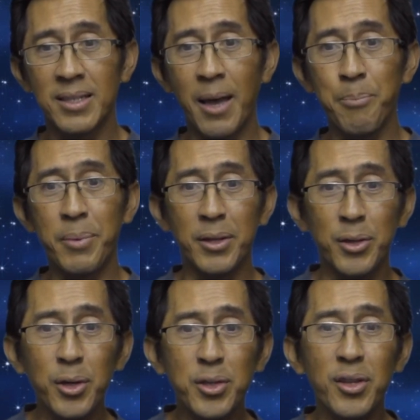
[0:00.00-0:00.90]
And
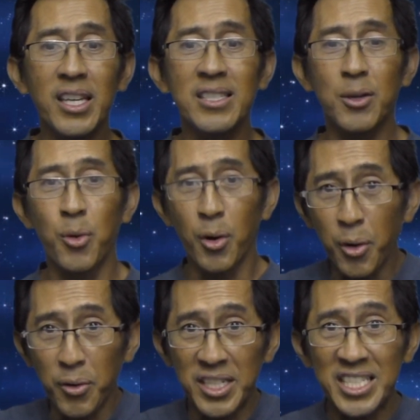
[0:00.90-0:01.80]
due to these quote
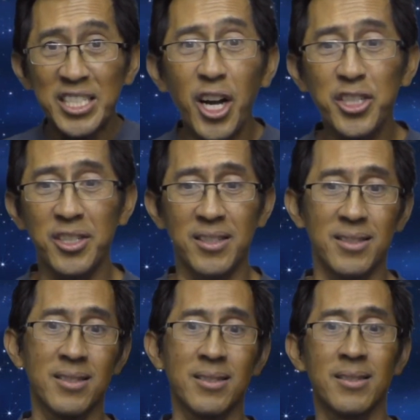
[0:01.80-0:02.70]
unquote
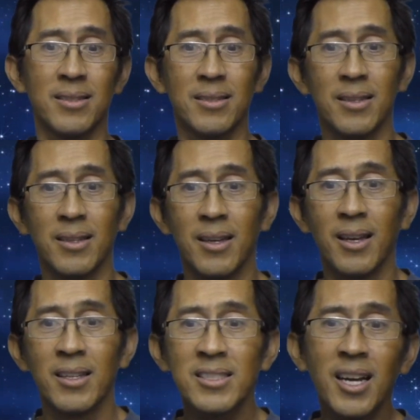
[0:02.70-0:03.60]
discussions,
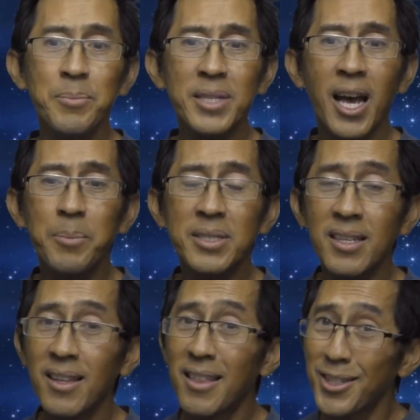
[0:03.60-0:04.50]
sometimes
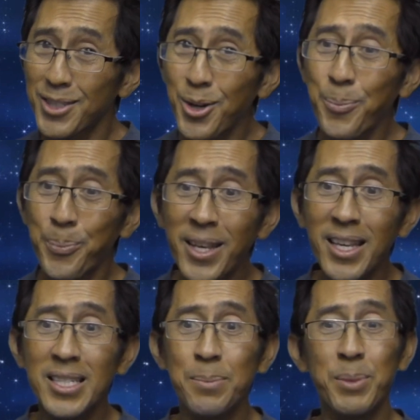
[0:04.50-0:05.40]
there's no
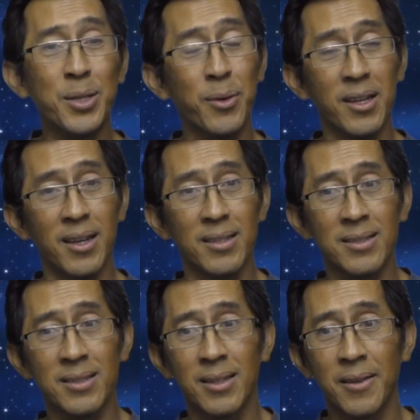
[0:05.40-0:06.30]
peace between
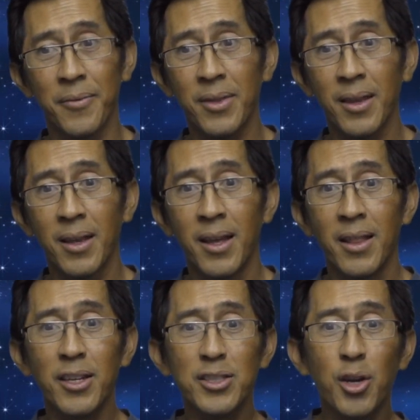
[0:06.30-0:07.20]
us.
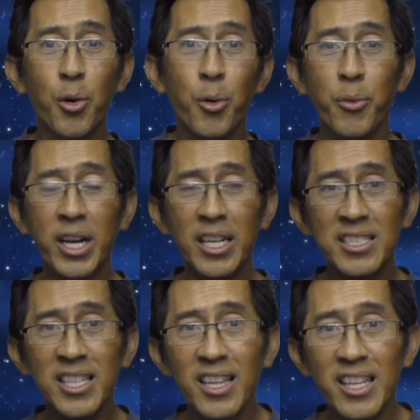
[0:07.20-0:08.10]
There's no
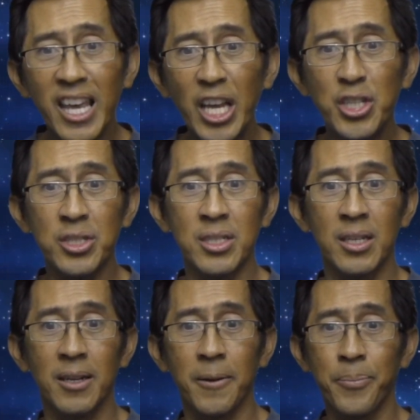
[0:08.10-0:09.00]

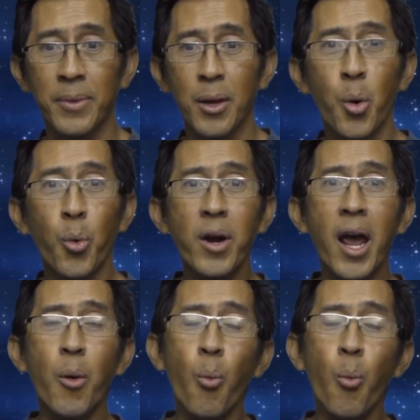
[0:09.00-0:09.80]
reconciliation. We're at